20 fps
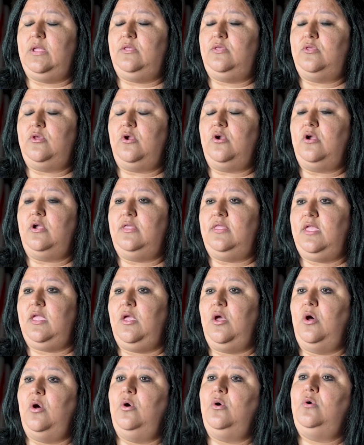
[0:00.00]
turned the
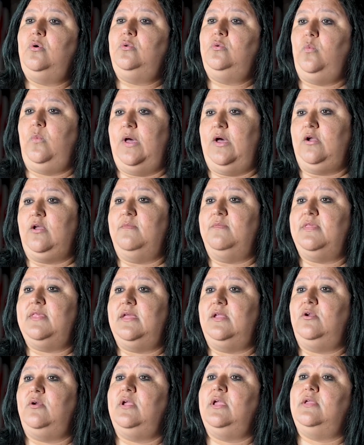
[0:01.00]
old Welcome
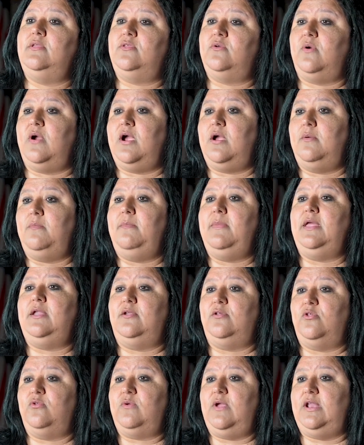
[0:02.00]
Center into our
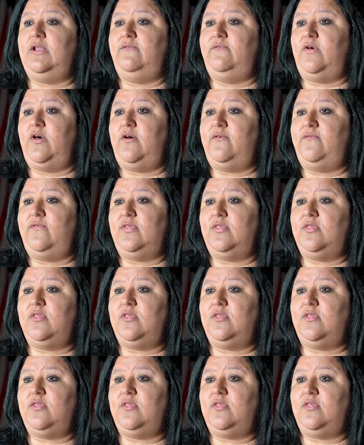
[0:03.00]
administrative office.